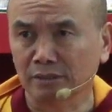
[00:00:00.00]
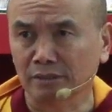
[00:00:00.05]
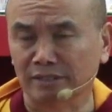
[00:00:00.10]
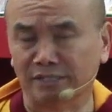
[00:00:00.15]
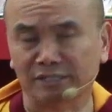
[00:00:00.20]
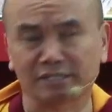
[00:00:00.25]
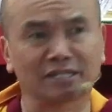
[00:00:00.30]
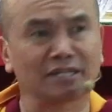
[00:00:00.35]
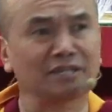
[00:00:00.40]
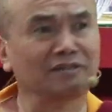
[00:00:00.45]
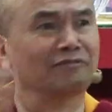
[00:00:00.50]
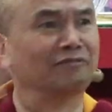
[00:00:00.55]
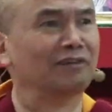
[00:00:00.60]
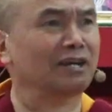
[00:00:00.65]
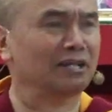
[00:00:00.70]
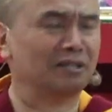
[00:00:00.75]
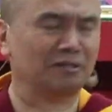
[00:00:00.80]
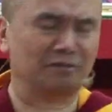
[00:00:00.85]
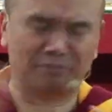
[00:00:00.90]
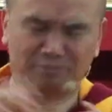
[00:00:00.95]
Kishilan
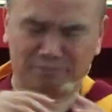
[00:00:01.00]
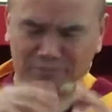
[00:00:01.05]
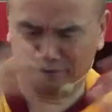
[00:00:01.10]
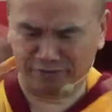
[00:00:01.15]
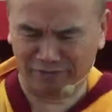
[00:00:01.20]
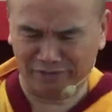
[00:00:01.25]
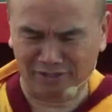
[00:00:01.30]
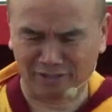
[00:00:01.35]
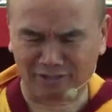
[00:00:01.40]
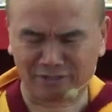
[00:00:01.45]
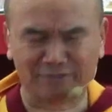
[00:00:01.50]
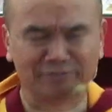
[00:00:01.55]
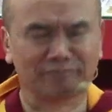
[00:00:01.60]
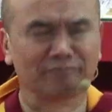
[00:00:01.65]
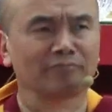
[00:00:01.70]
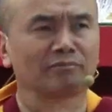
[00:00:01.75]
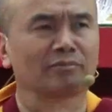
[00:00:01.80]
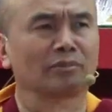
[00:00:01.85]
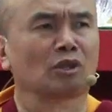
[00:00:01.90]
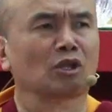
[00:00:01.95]
Valley. Perfect.
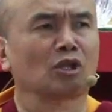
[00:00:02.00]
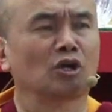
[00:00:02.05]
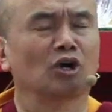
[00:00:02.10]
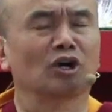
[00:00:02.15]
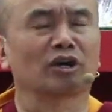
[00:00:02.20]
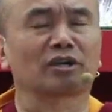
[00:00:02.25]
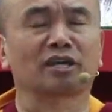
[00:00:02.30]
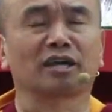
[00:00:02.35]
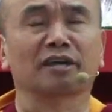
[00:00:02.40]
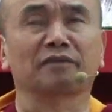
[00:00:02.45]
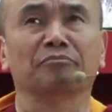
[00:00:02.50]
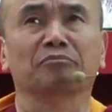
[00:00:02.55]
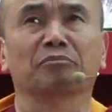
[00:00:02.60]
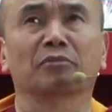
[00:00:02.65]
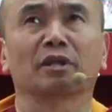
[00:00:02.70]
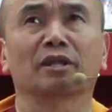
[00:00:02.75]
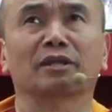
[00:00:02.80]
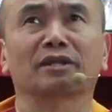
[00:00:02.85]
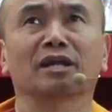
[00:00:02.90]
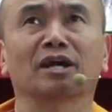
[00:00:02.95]
Okay.
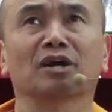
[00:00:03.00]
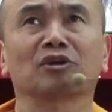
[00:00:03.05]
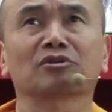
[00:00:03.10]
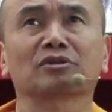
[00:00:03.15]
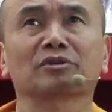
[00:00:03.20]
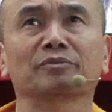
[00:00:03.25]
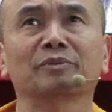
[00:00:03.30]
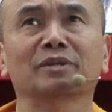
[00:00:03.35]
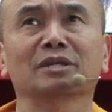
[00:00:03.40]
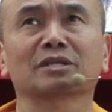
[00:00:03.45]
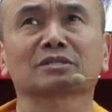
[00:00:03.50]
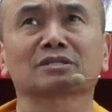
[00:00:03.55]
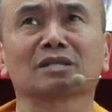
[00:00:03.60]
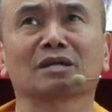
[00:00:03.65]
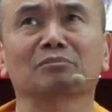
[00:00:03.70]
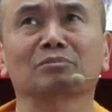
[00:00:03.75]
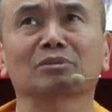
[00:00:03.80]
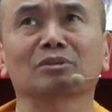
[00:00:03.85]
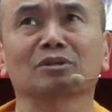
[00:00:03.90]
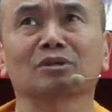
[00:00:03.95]
Now give an
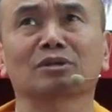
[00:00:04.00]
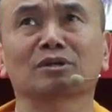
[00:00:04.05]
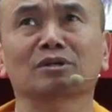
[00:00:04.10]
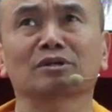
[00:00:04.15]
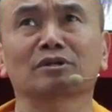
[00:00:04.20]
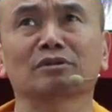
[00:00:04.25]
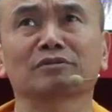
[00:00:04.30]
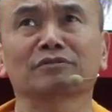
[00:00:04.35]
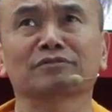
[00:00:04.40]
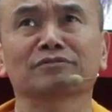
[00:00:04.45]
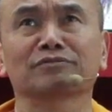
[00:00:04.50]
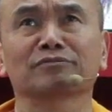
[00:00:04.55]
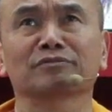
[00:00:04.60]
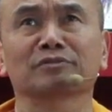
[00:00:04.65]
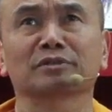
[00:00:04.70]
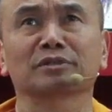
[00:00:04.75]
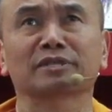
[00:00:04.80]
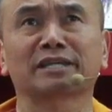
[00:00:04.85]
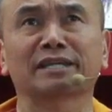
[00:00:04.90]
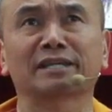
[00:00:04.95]
example of
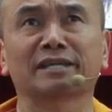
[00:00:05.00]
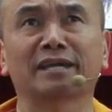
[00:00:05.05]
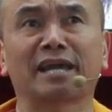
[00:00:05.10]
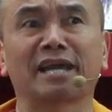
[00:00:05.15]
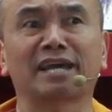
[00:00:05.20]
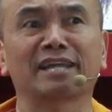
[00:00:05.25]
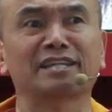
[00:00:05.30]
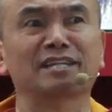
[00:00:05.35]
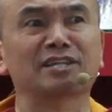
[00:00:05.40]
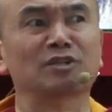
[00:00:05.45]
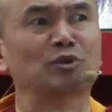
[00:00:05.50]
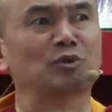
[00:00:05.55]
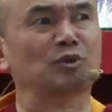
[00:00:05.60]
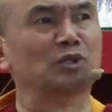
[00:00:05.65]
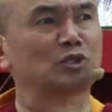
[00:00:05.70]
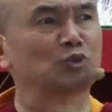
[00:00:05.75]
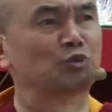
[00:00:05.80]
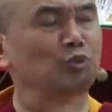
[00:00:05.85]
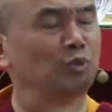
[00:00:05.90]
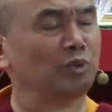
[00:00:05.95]
the
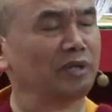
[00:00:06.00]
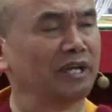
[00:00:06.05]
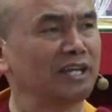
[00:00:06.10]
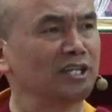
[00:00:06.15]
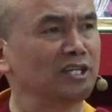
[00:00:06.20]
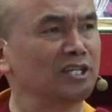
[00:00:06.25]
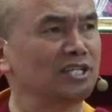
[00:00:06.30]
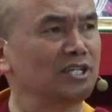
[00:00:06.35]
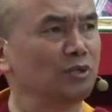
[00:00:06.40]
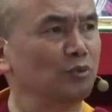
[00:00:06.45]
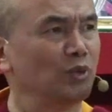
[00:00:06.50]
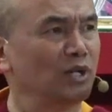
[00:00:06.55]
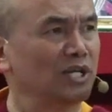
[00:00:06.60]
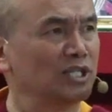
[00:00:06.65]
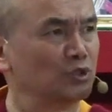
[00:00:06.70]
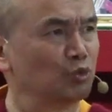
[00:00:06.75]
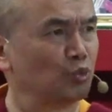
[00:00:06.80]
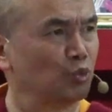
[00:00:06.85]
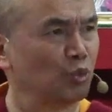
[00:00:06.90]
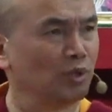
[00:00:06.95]
entity
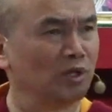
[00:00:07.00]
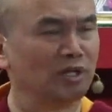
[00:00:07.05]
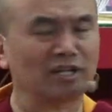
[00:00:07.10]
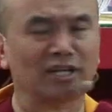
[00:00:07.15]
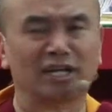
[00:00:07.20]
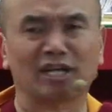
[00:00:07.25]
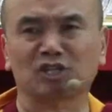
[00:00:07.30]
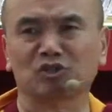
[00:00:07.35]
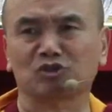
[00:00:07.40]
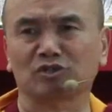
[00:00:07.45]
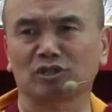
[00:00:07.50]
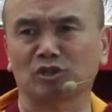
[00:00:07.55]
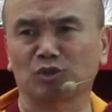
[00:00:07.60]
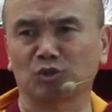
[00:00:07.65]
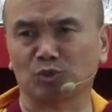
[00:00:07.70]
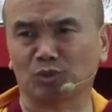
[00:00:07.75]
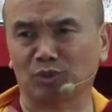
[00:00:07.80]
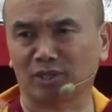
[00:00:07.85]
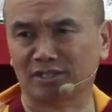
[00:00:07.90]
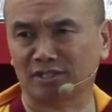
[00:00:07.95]
wise 1, isolated
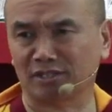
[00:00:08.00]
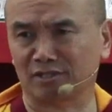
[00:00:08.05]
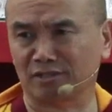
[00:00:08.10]
wise